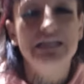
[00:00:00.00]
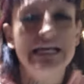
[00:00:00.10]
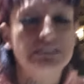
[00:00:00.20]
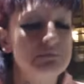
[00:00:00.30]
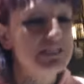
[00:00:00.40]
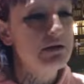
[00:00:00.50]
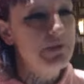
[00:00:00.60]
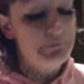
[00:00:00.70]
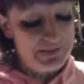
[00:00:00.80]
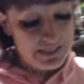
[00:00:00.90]
that's some bitch ain't gonna
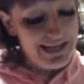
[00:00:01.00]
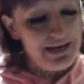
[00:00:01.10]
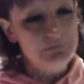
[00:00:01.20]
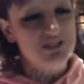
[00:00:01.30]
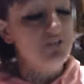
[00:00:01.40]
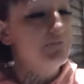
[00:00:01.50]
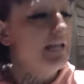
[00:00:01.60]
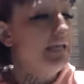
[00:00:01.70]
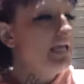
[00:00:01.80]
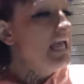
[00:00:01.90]
make past a goddamn Chick Fil A. hey,